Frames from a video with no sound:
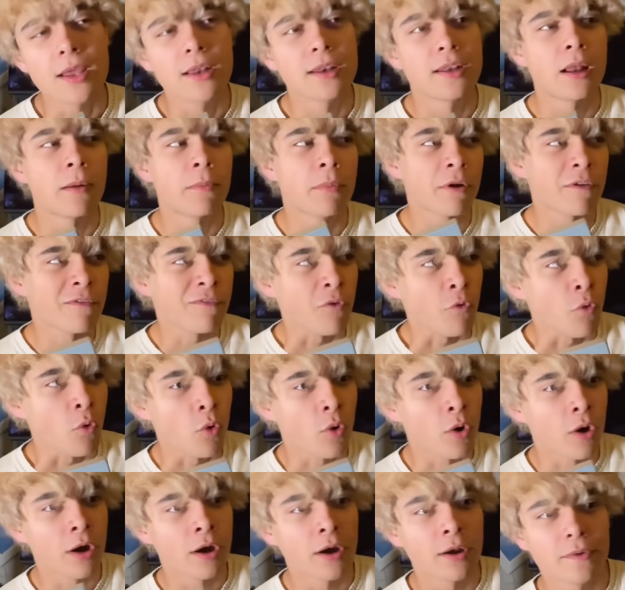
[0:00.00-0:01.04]
Number
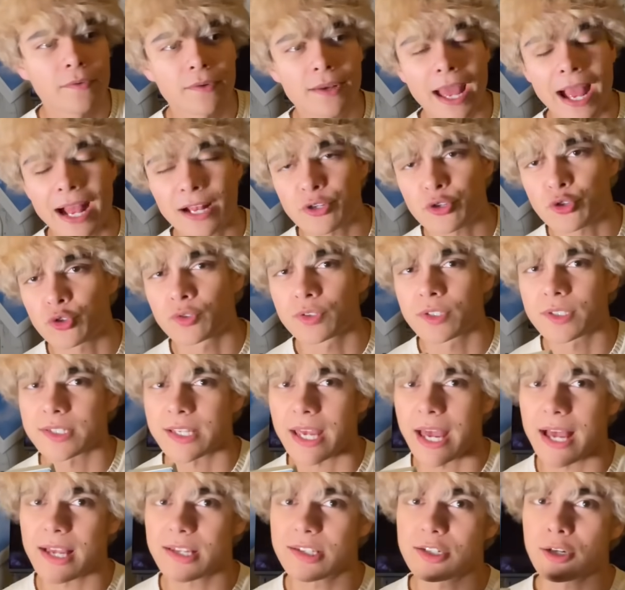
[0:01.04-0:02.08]
4, natural
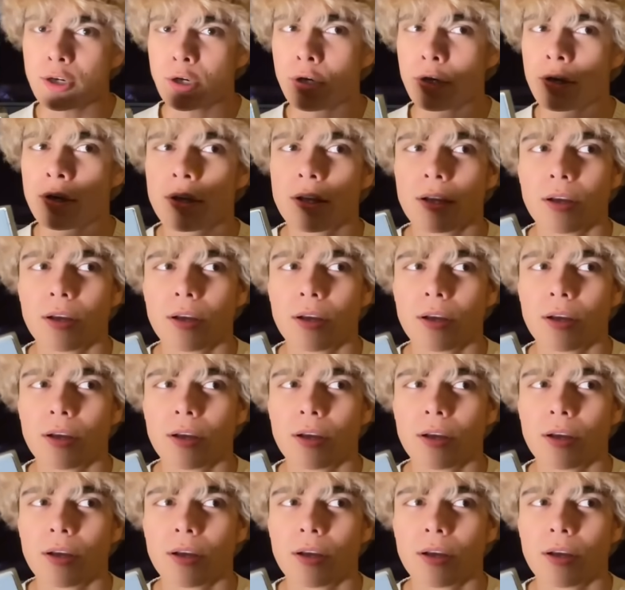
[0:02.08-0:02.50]
disaster.